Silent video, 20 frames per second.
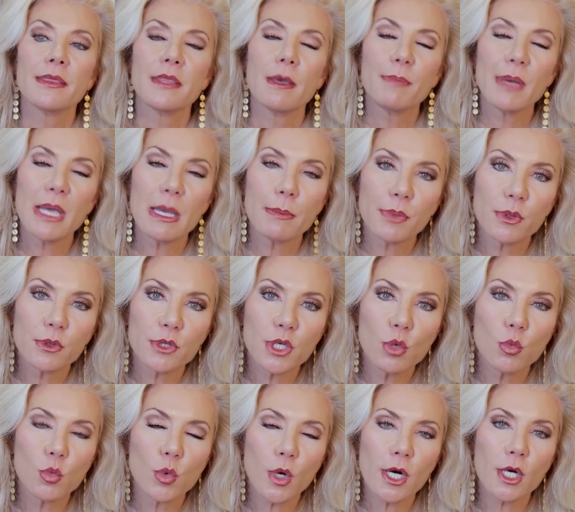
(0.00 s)
the people
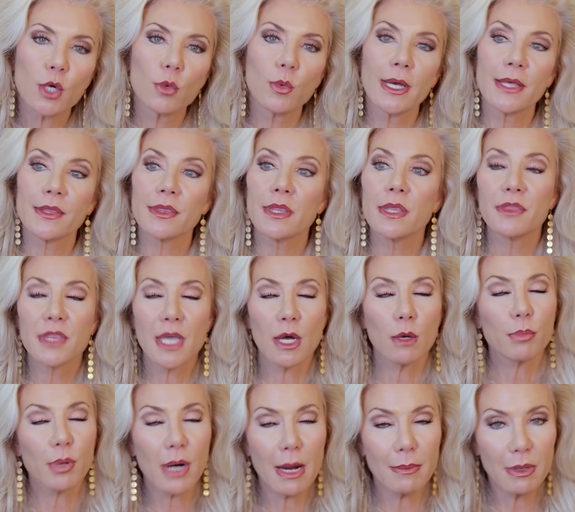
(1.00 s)
you work with,
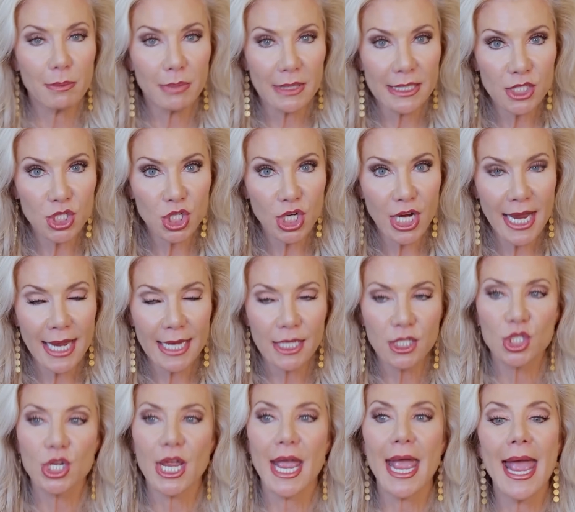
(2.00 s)
they'll probably
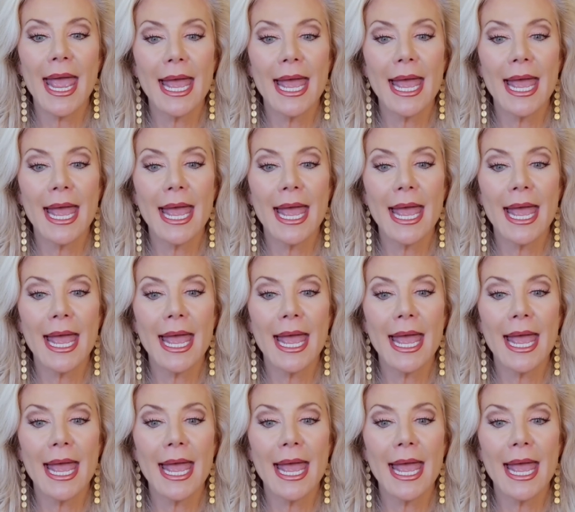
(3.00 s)
change